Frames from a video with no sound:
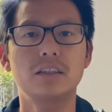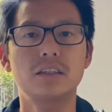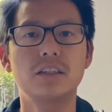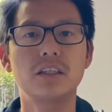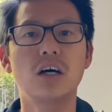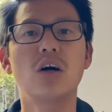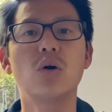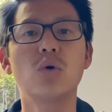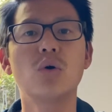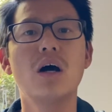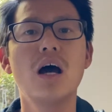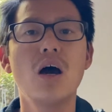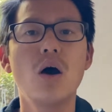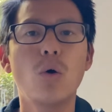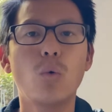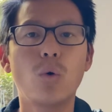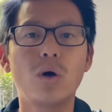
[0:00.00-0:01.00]
know
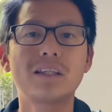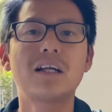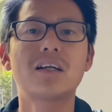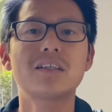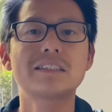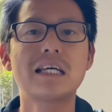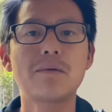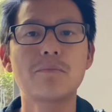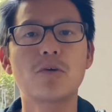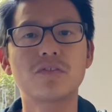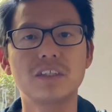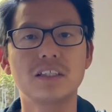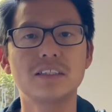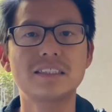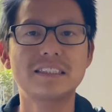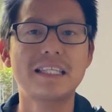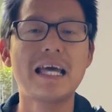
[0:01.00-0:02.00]
what are some of
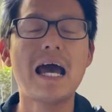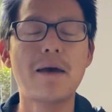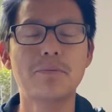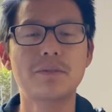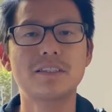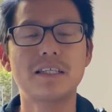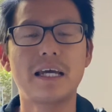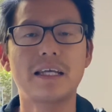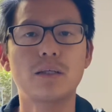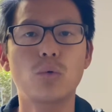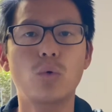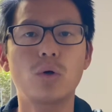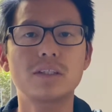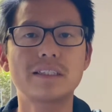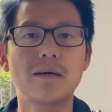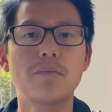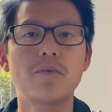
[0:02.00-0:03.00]
the steps and
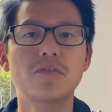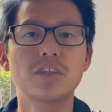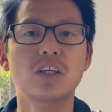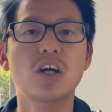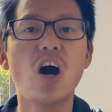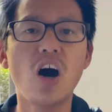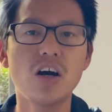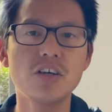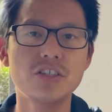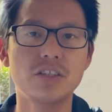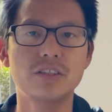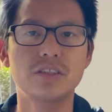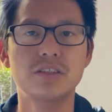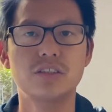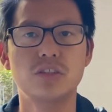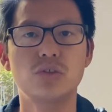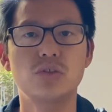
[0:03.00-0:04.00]
what some of the
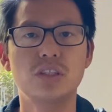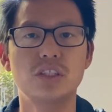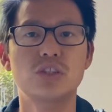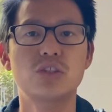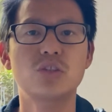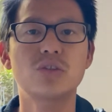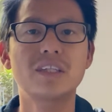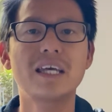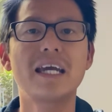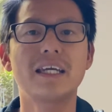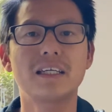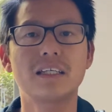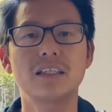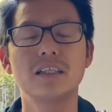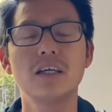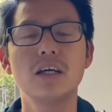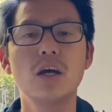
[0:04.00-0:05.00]
cautions you need to
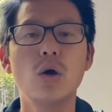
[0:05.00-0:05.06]
take